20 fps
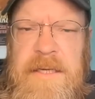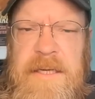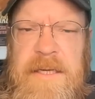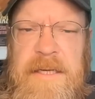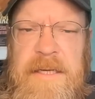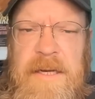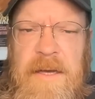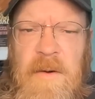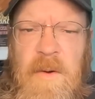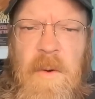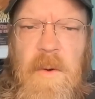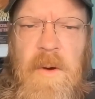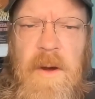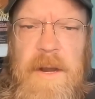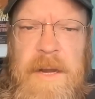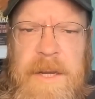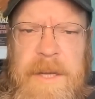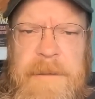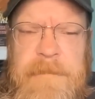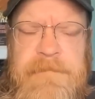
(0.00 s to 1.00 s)
in
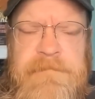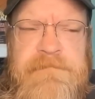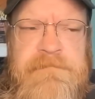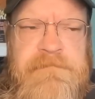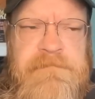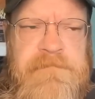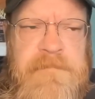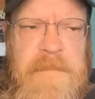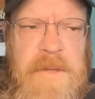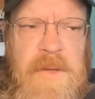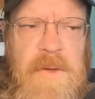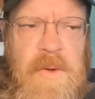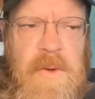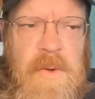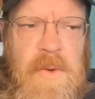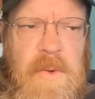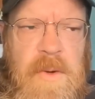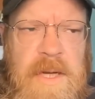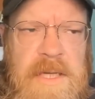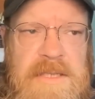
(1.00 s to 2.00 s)
Oregon,
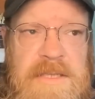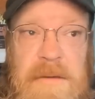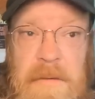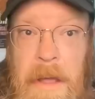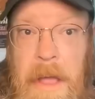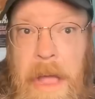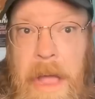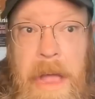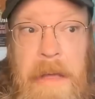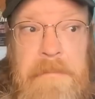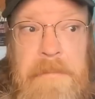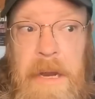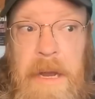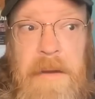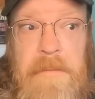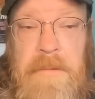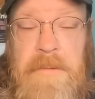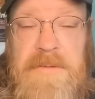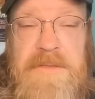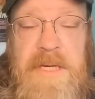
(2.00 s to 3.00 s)
who said, I
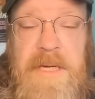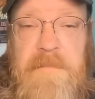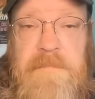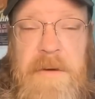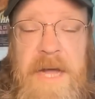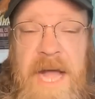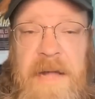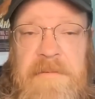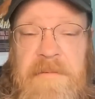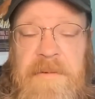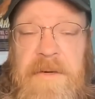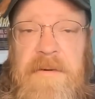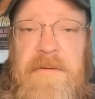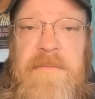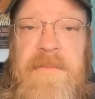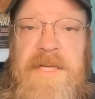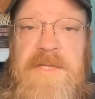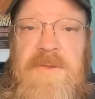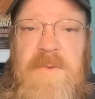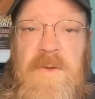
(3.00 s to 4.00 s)
don't see any problem here
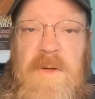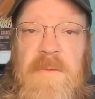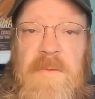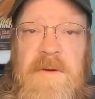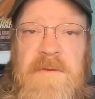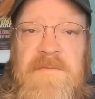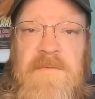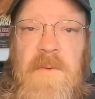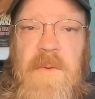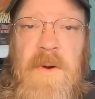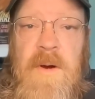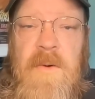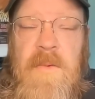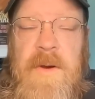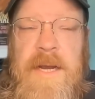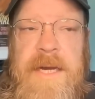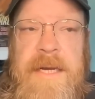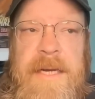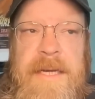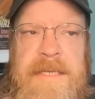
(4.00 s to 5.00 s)
with Measure 114,
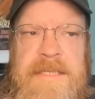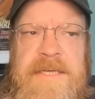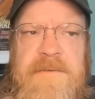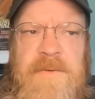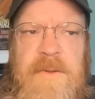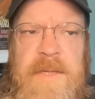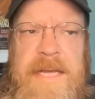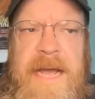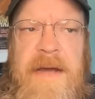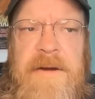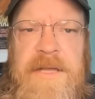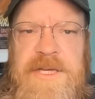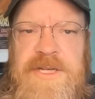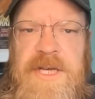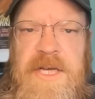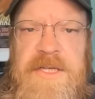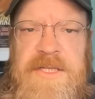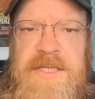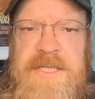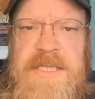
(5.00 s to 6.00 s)
when several county
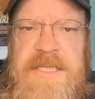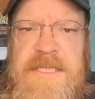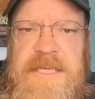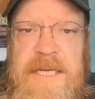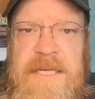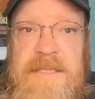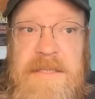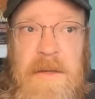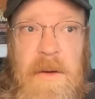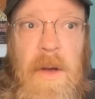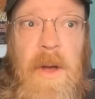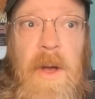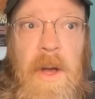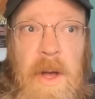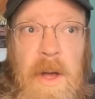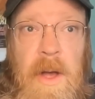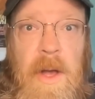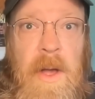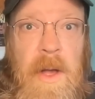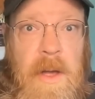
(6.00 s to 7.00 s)
judges in the state said,
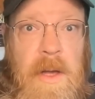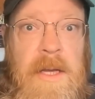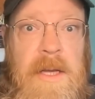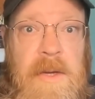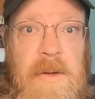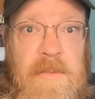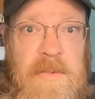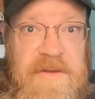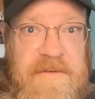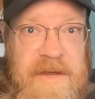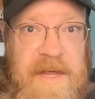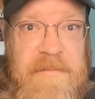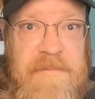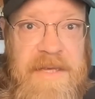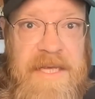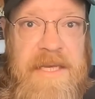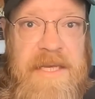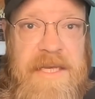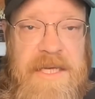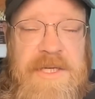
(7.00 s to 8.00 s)
oh, we've got
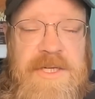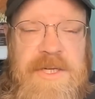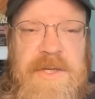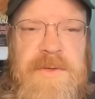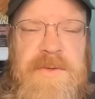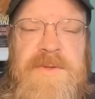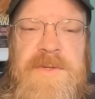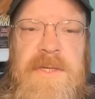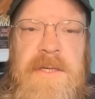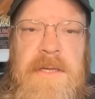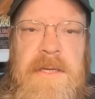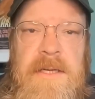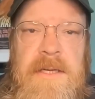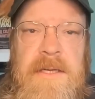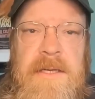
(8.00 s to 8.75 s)
big issues.